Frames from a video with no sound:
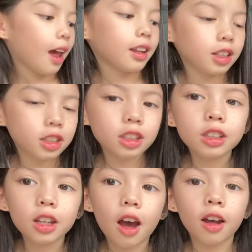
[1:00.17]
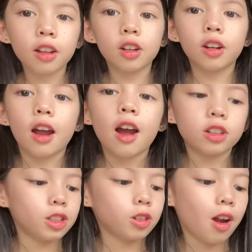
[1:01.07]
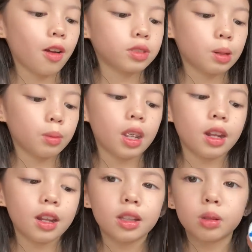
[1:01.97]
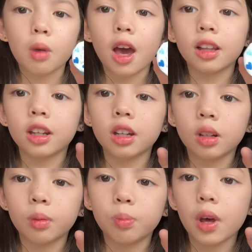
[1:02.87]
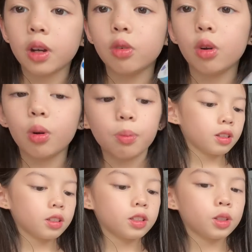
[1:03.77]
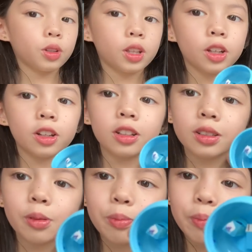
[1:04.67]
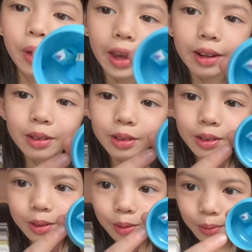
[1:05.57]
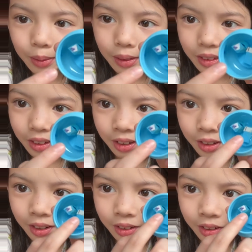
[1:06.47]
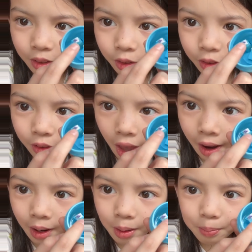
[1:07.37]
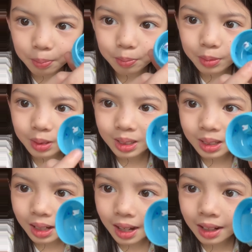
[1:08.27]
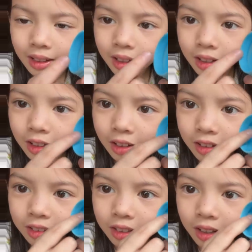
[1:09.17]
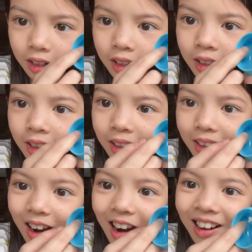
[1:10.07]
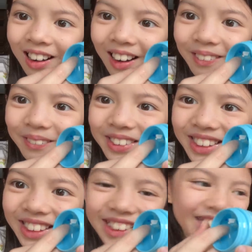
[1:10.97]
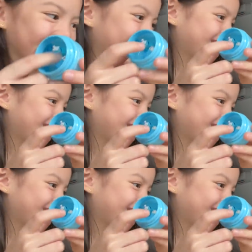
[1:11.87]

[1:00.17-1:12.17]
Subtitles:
And this is the other arts and crafts I made. It's my little bedroom. So here is a bed with a little lamp. And then there's a arm here.